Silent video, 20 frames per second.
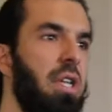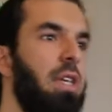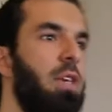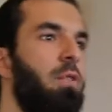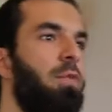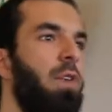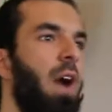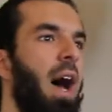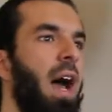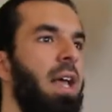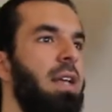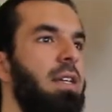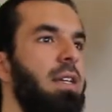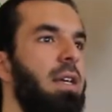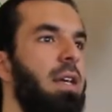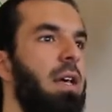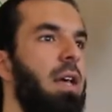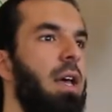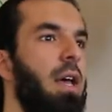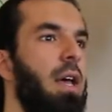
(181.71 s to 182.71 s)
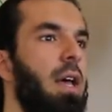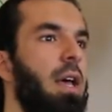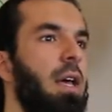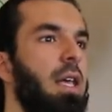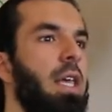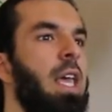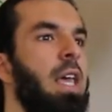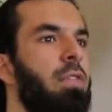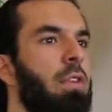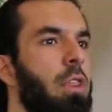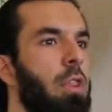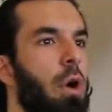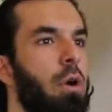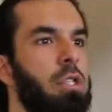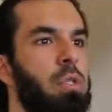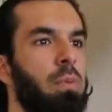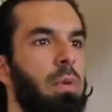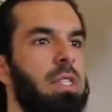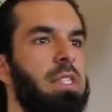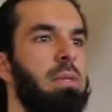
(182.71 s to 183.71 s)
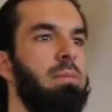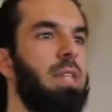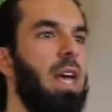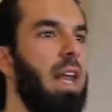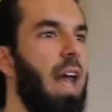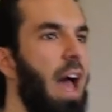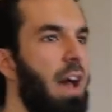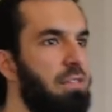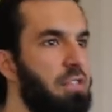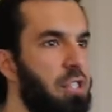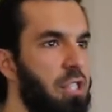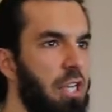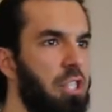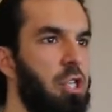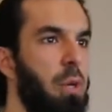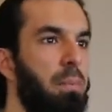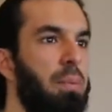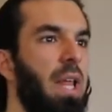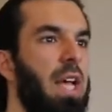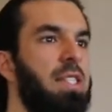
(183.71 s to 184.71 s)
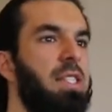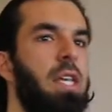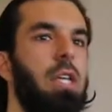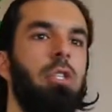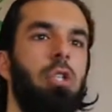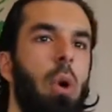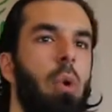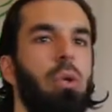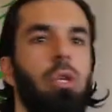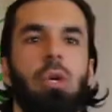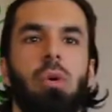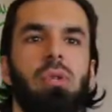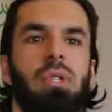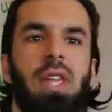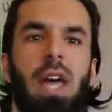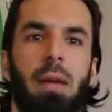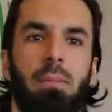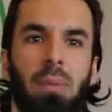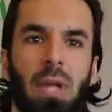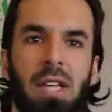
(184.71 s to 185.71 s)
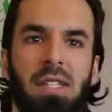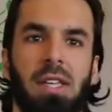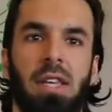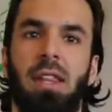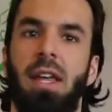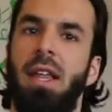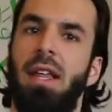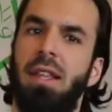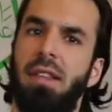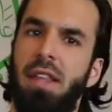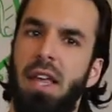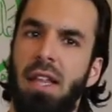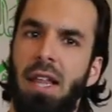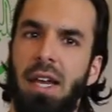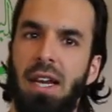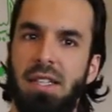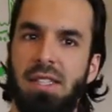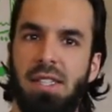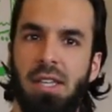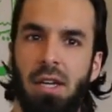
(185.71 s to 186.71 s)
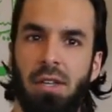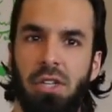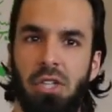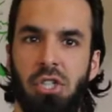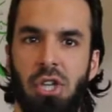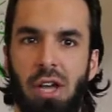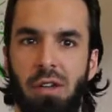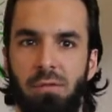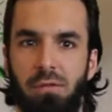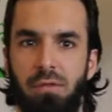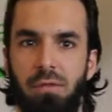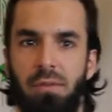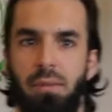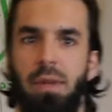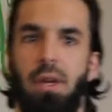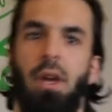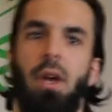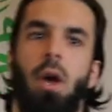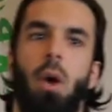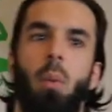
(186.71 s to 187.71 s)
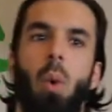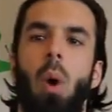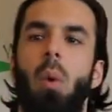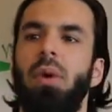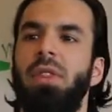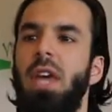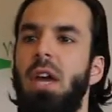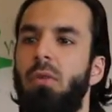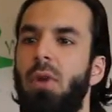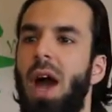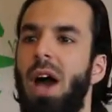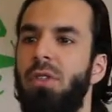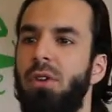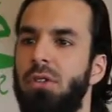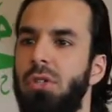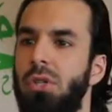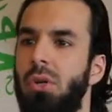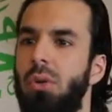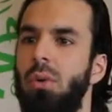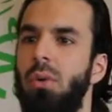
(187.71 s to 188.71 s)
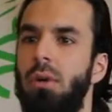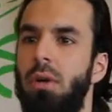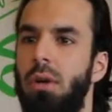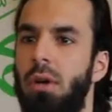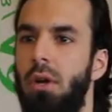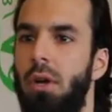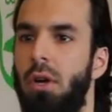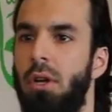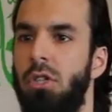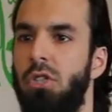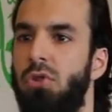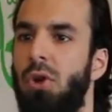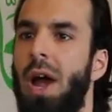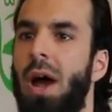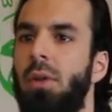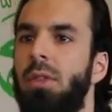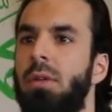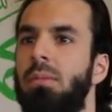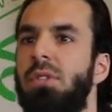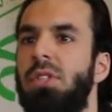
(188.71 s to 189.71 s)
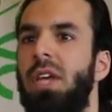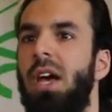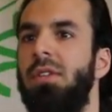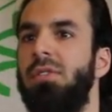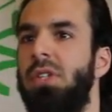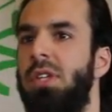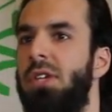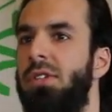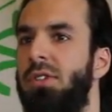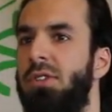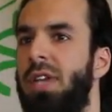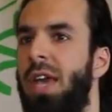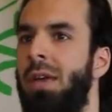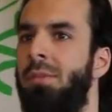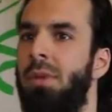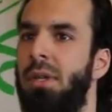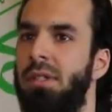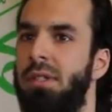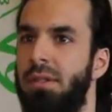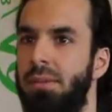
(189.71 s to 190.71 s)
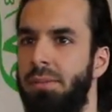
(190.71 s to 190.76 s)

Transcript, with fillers: you find even those Muslims that have such a blessing don't use that blessing. They, they let it sit on the shelf. What would they rather do? Drown themselves in entertainment.